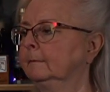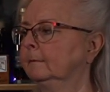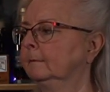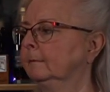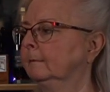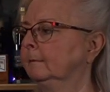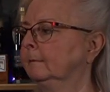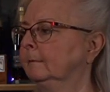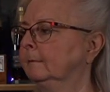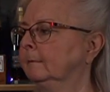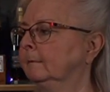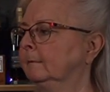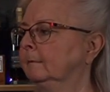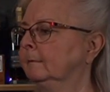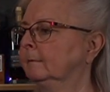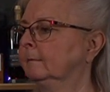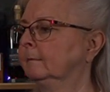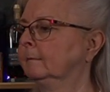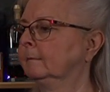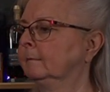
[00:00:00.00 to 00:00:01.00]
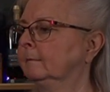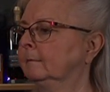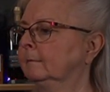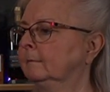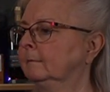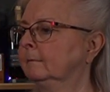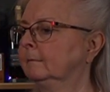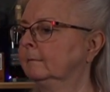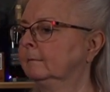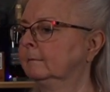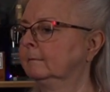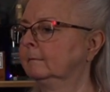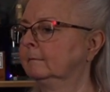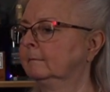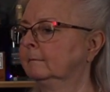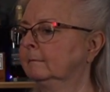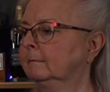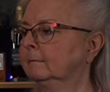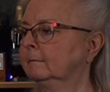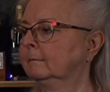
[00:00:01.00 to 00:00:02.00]

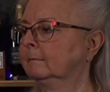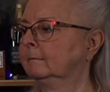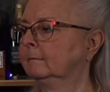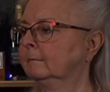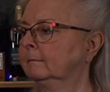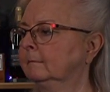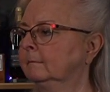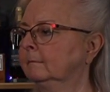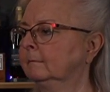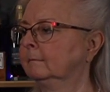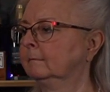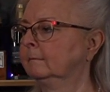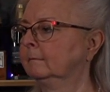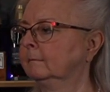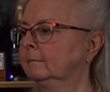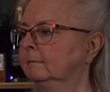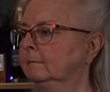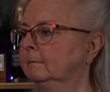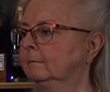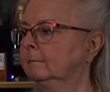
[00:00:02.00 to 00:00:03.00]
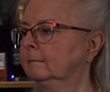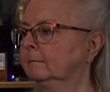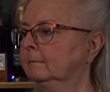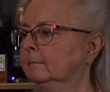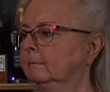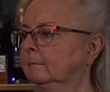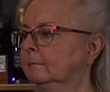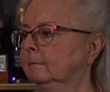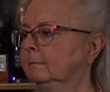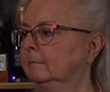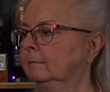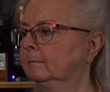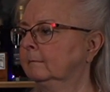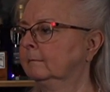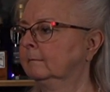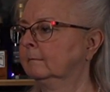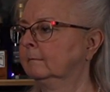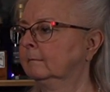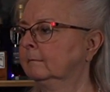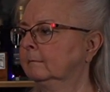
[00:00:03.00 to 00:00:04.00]

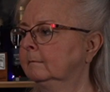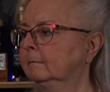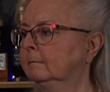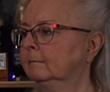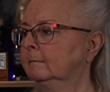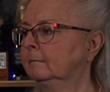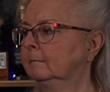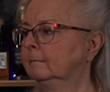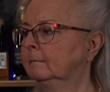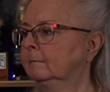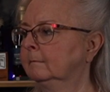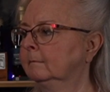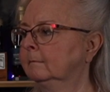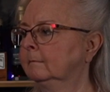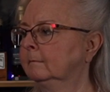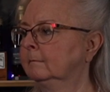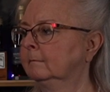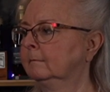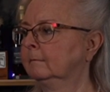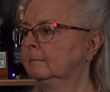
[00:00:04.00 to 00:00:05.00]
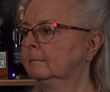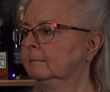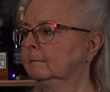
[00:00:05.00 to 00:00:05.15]
(not speaking)